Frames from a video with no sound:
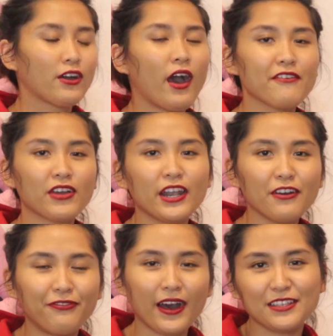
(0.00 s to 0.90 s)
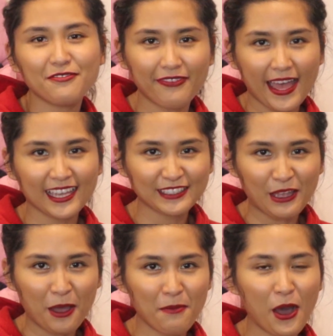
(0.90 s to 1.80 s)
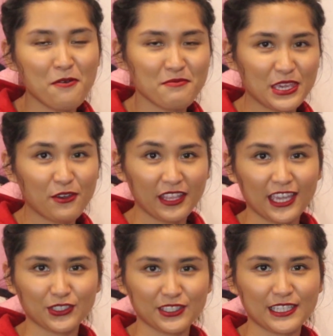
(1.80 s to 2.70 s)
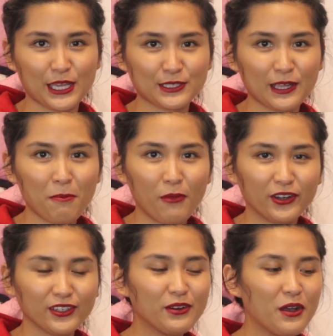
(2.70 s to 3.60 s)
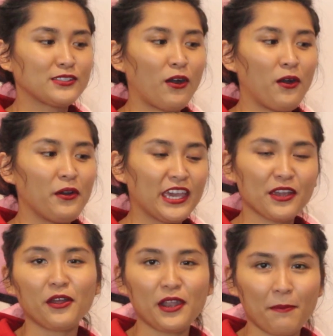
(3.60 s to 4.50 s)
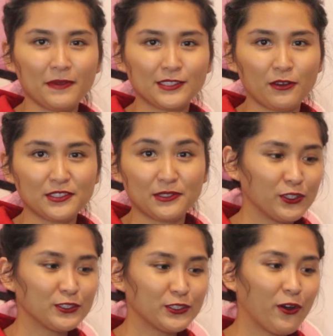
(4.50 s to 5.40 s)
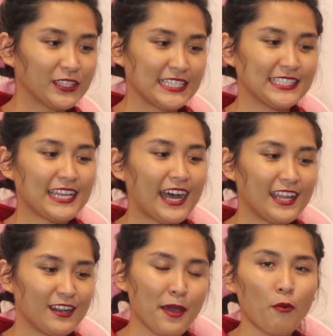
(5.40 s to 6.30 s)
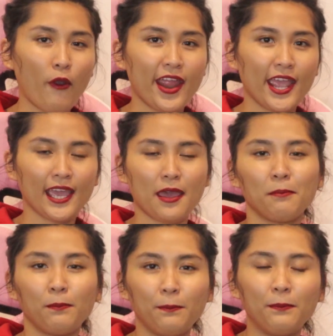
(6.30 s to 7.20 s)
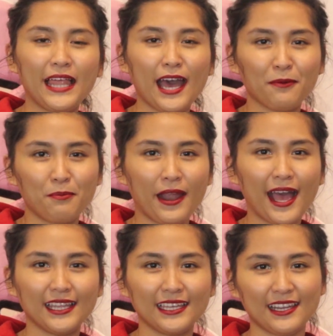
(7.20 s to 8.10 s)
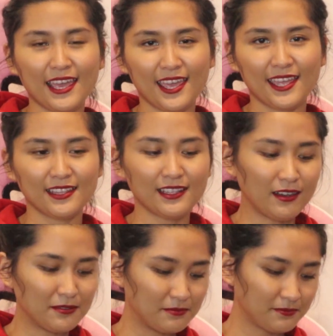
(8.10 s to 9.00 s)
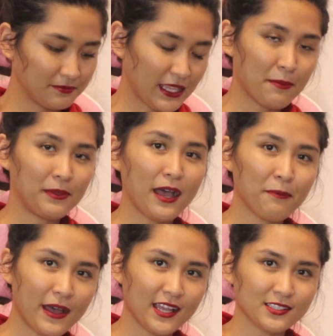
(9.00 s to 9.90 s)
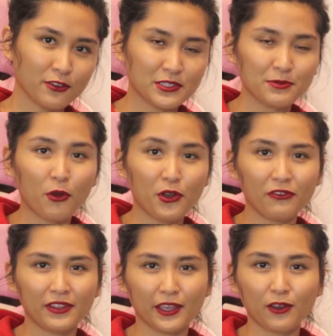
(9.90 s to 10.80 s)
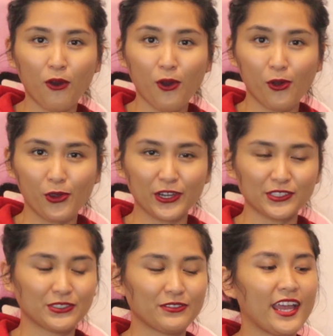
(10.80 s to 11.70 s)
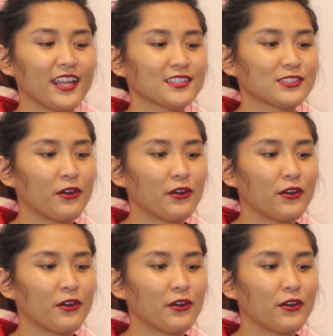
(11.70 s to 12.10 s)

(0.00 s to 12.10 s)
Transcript: So I've got a fun fact about me on Asia's Next Top Model. So here on episode, you'll notice that I'm wearing a black bralette and a black pant. So it's more of like co-ords, right?